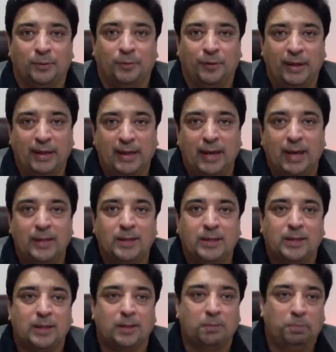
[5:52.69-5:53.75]

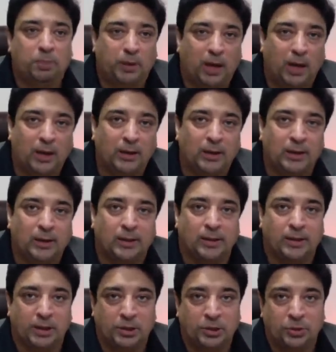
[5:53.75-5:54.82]
freelancer, blogger,
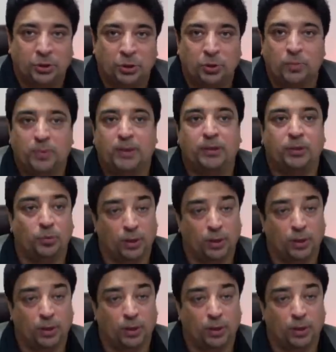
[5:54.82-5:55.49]
or a YouTuber,